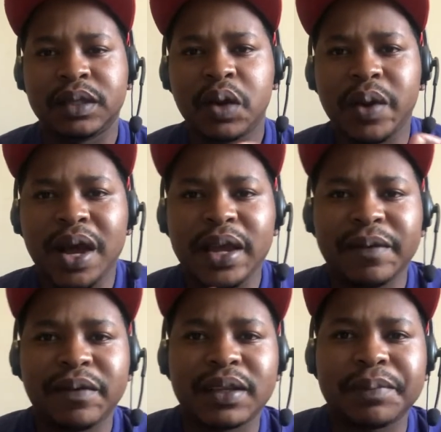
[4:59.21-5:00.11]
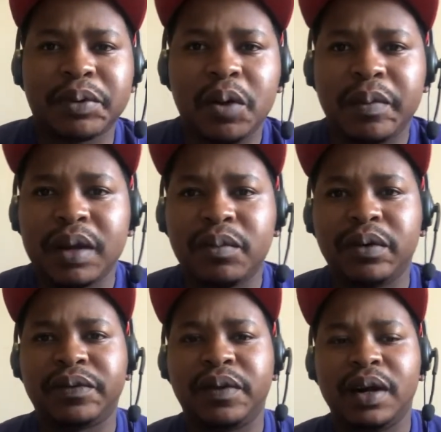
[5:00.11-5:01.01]
We are having the problem
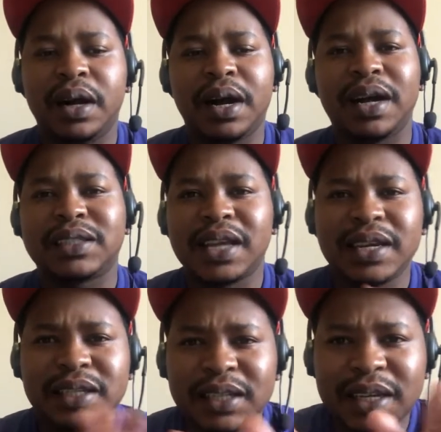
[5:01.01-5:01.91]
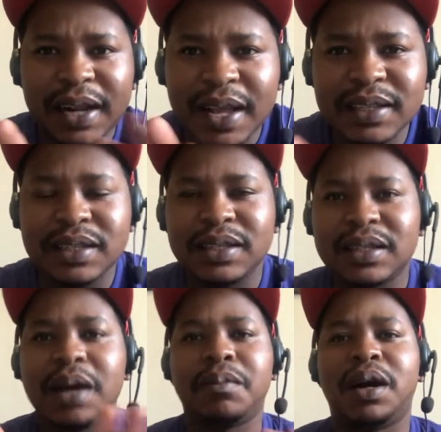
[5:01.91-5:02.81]
of identity crisis
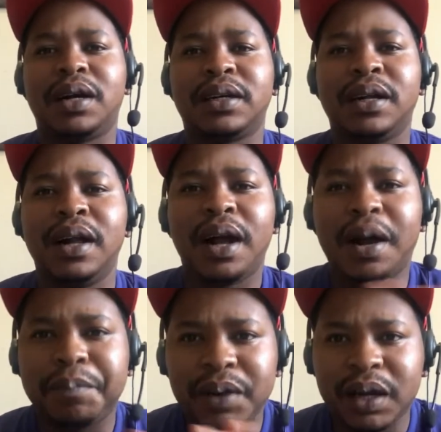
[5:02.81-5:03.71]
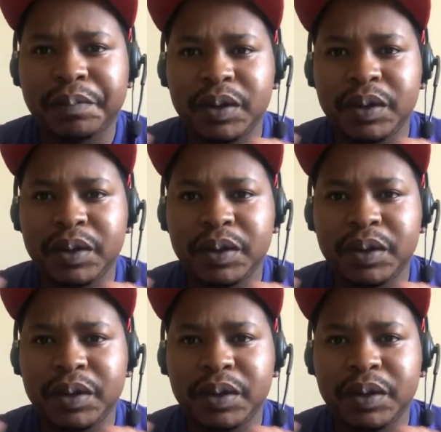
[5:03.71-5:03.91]
among black